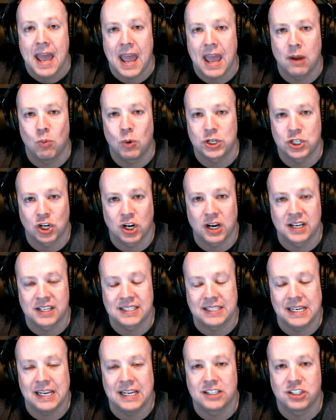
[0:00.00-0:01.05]
And what you're going to
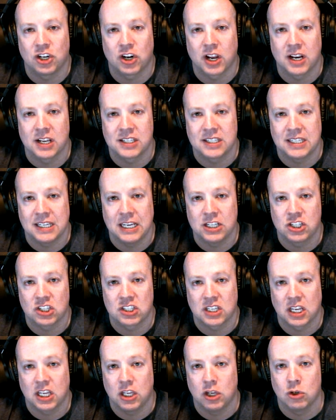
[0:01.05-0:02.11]
see is you're going to see
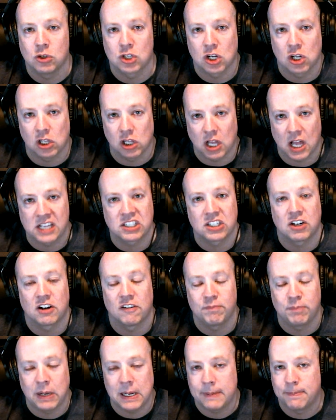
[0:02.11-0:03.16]
just a huge cluster
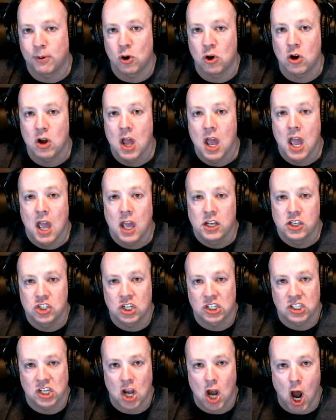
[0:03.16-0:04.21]
of people
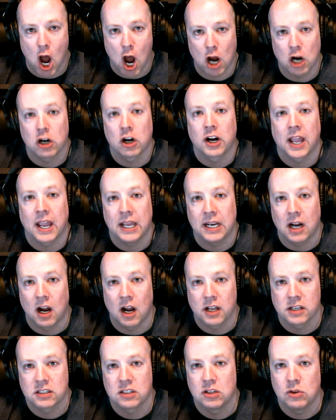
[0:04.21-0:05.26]
just congregate
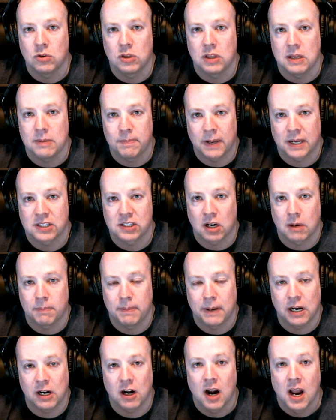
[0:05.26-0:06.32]
onto the Pixar
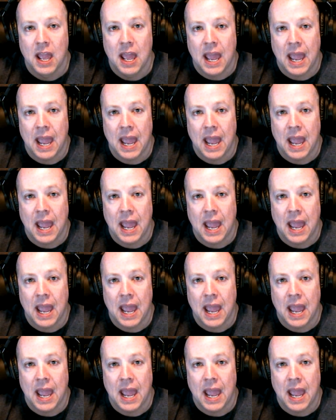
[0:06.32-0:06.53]
Pier,